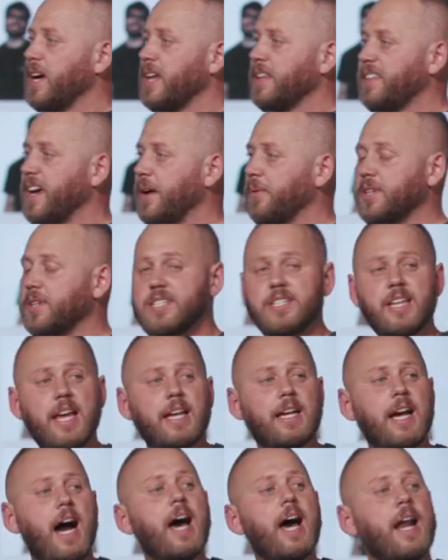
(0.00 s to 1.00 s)
that would say,
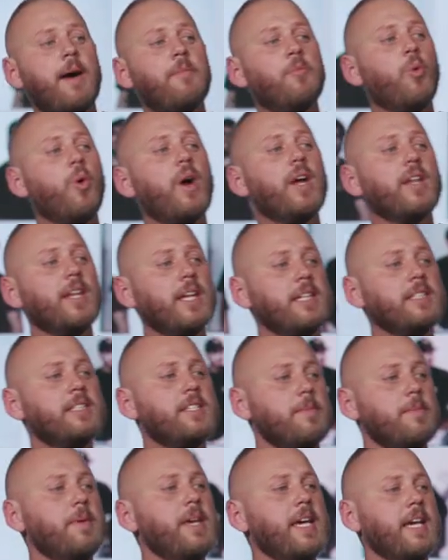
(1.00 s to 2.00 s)
God, I'm willing
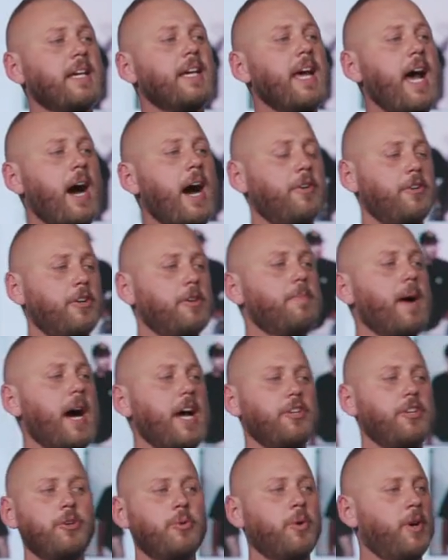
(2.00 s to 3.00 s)
to be encountered by
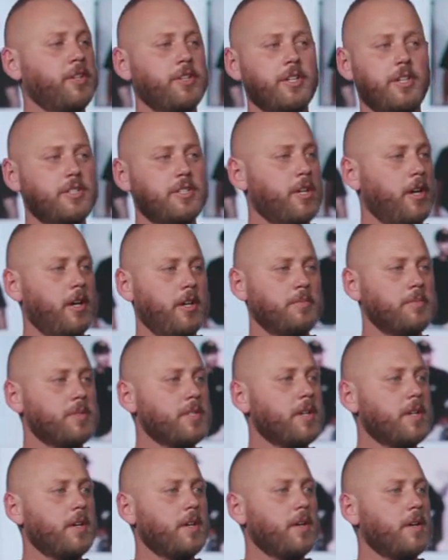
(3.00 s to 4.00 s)
you on your terms.
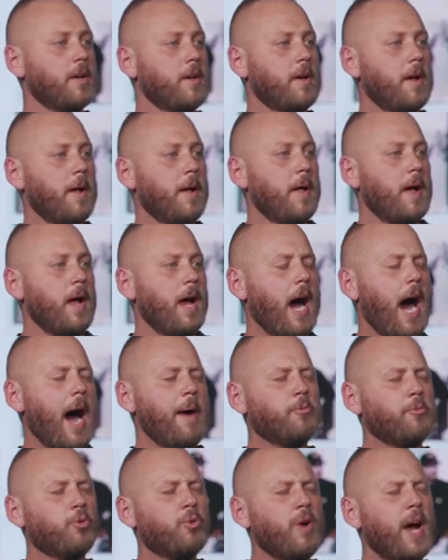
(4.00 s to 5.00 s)

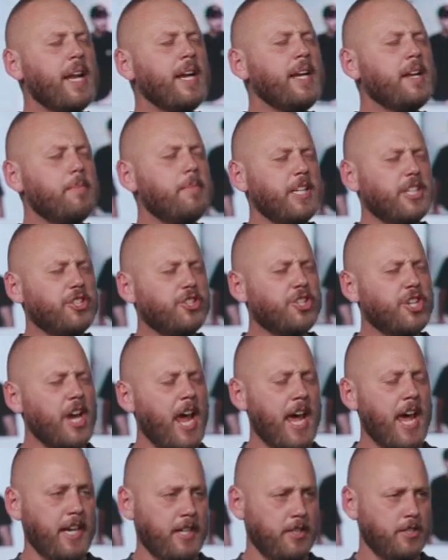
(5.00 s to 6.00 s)
I'm ready to be
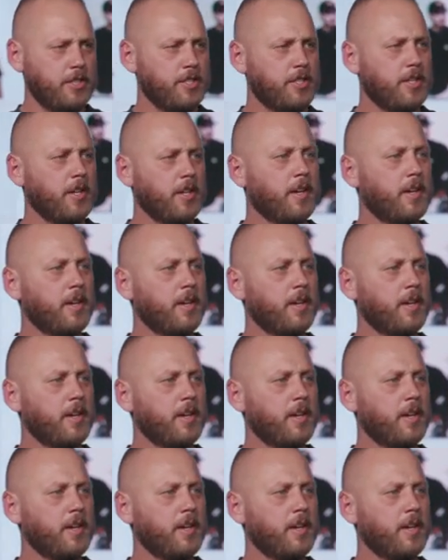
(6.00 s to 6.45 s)
changed.